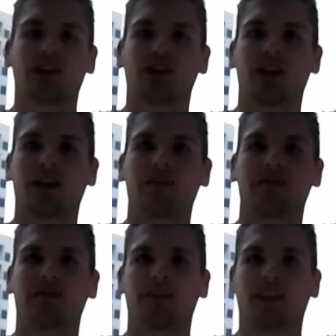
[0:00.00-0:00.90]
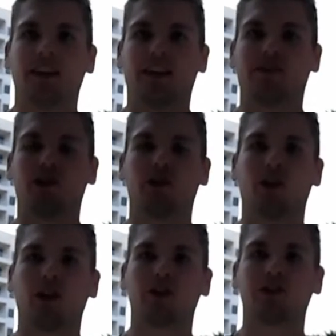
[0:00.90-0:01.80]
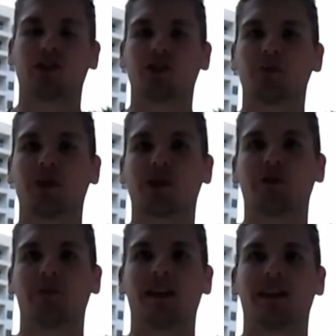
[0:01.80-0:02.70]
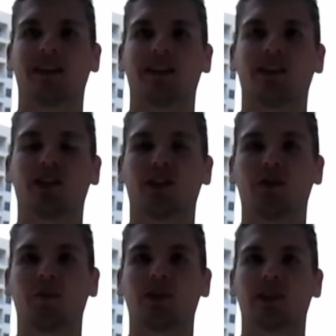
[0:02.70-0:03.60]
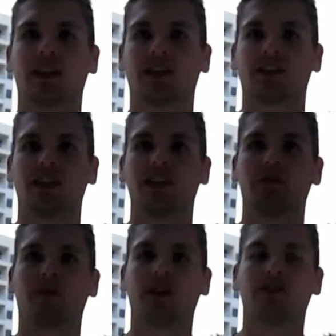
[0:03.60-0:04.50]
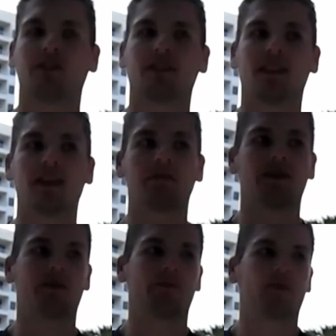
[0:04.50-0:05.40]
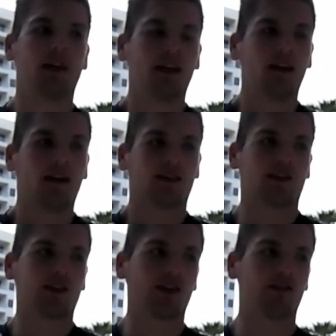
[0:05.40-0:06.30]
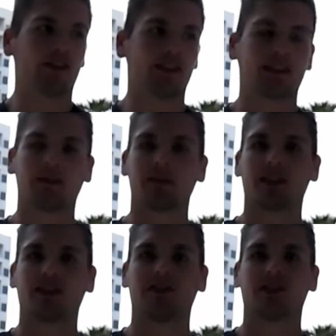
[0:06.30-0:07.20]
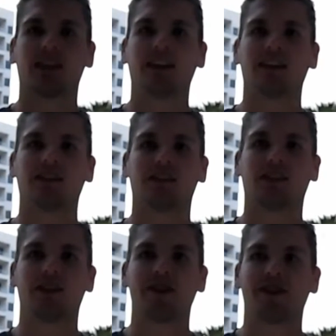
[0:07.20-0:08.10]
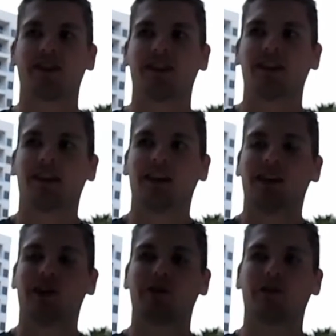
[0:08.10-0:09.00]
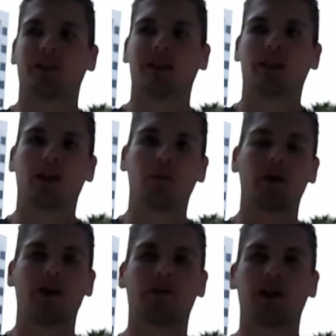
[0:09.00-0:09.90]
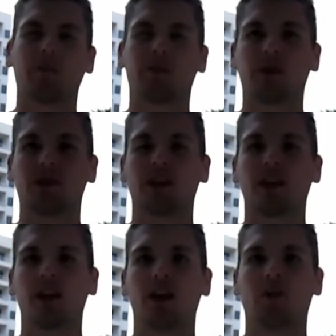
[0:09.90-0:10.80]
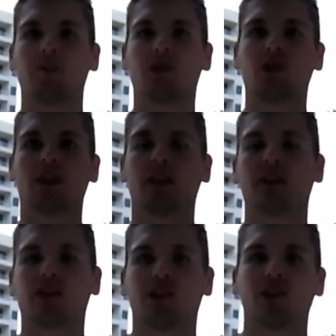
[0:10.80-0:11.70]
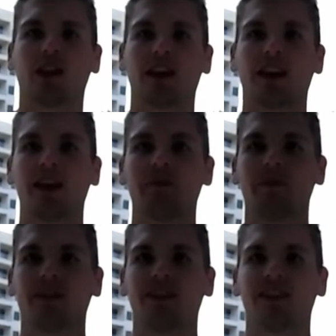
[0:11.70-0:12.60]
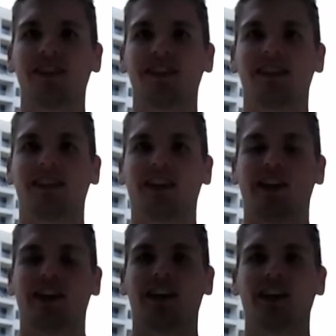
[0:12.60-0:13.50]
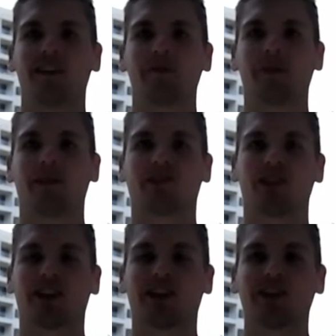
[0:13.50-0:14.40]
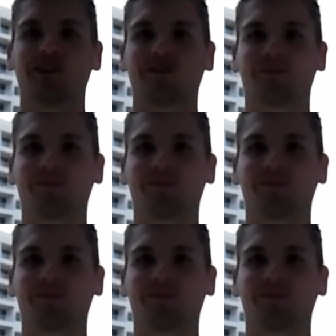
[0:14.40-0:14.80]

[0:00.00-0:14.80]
Like you say, I've all of a sudden become almost like a senior player in the team, and I still don't really see myself as that. And hopefully a little bit of captaincy opportunity in this 2-day game, and crack on.